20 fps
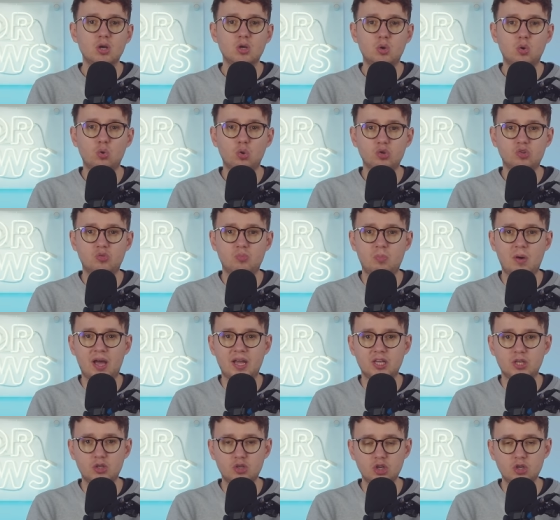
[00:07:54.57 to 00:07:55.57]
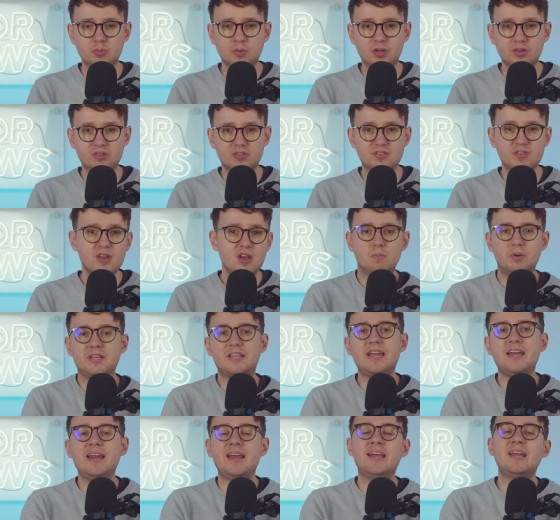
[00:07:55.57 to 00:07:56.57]
caused by humans,
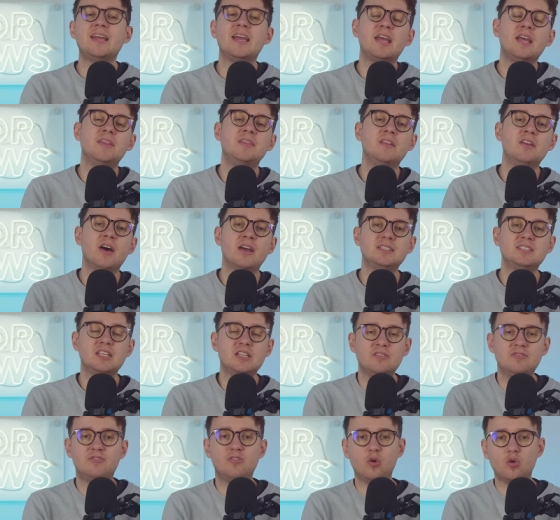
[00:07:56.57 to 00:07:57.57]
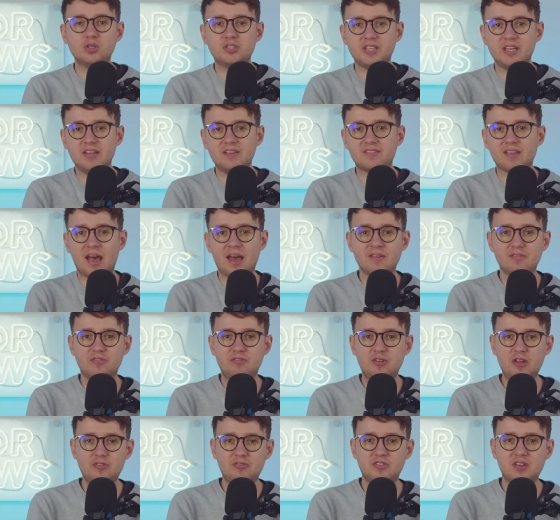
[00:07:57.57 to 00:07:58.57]
beginning in the 1940s and
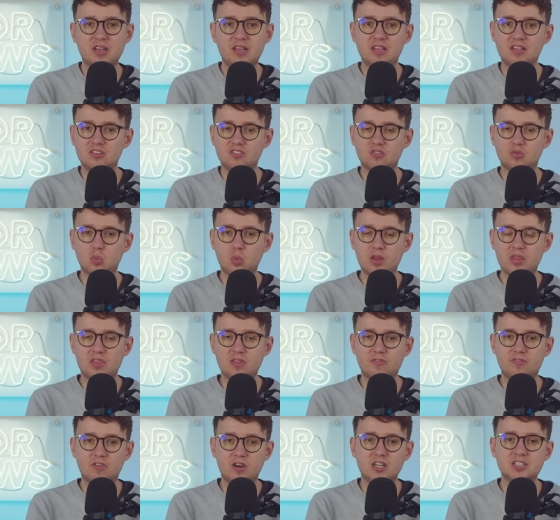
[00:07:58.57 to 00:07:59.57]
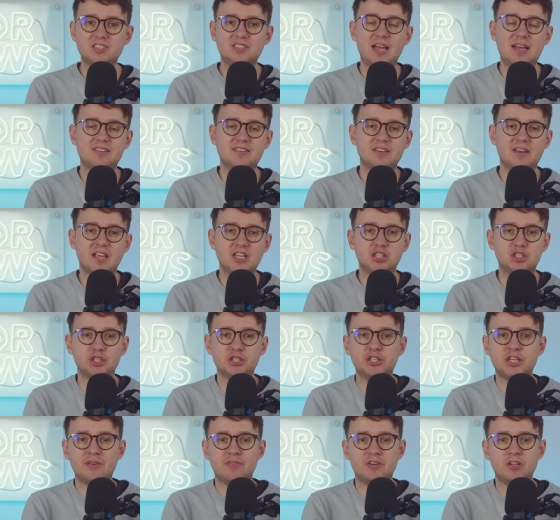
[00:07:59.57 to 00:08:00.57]
50s with the first
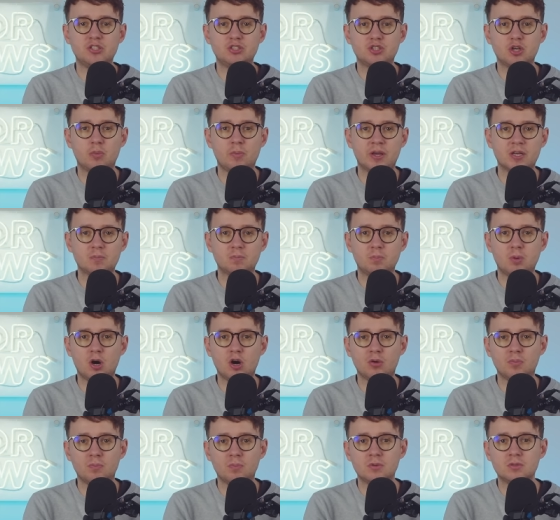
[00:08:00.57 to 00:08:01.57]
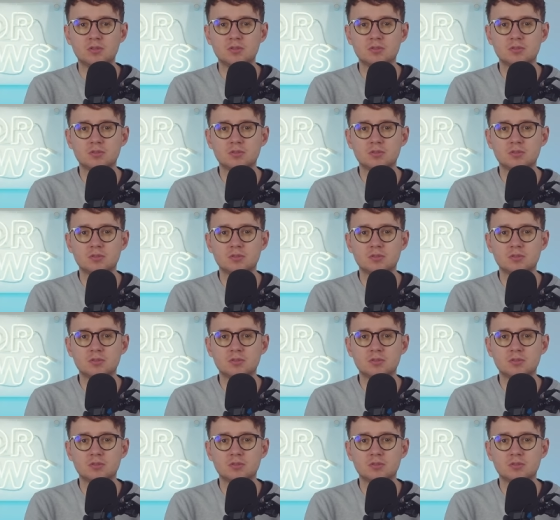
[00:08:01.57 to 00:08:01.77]
detonation of an atomic bomb.